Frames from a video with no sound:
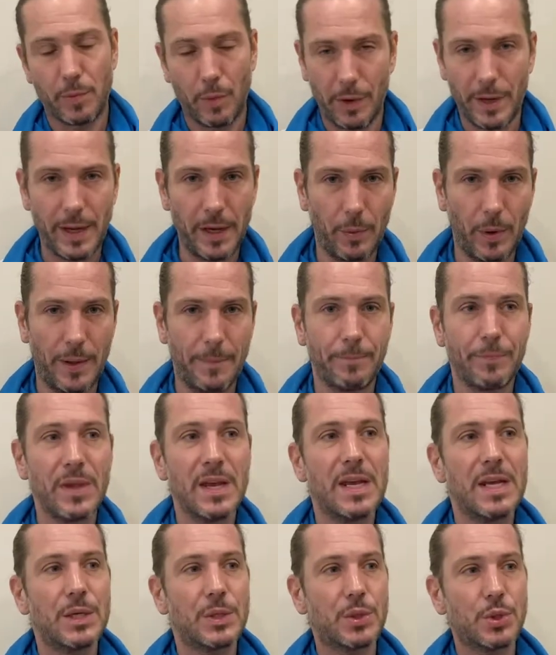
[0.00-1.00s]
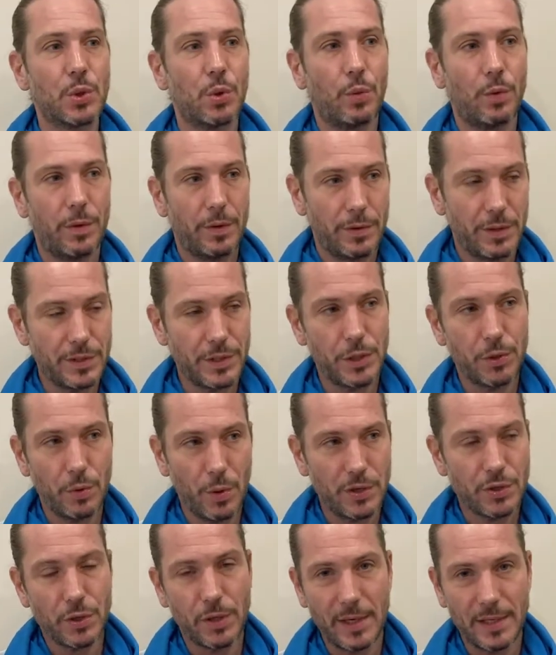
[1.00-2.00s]
Well, anyway, so the
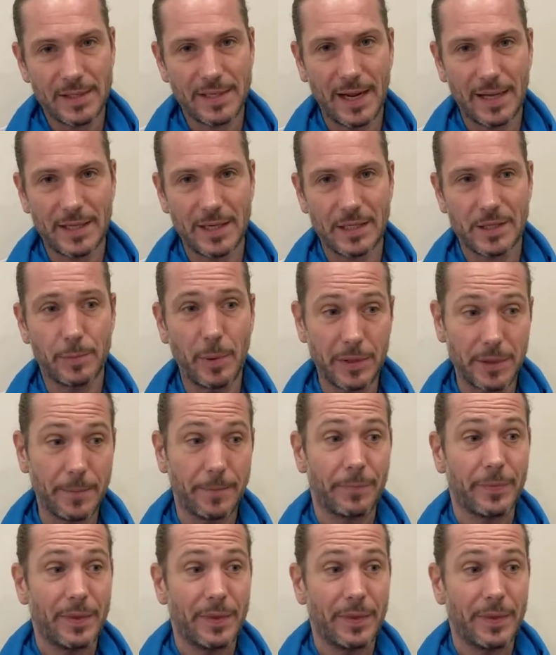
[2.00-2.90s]
situation is like this. But